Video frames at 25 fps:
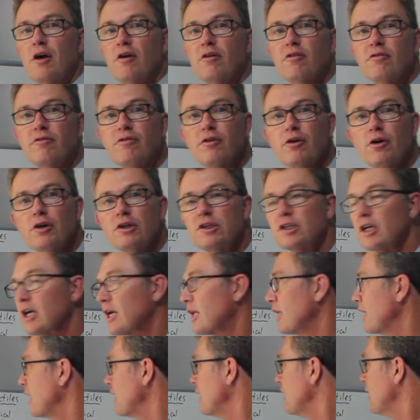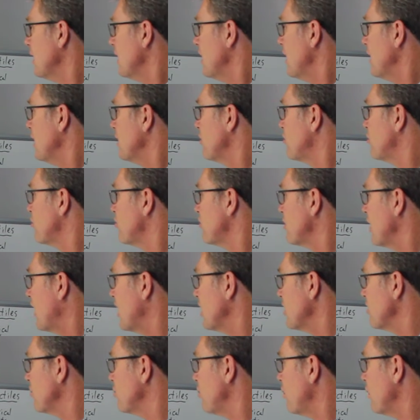Vertically, it
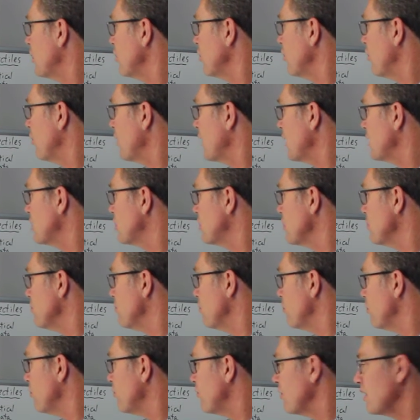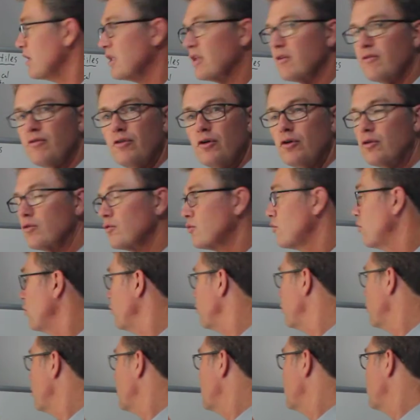starts by not actually moving in the
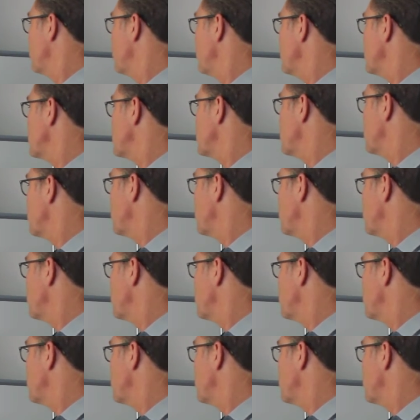vertical direction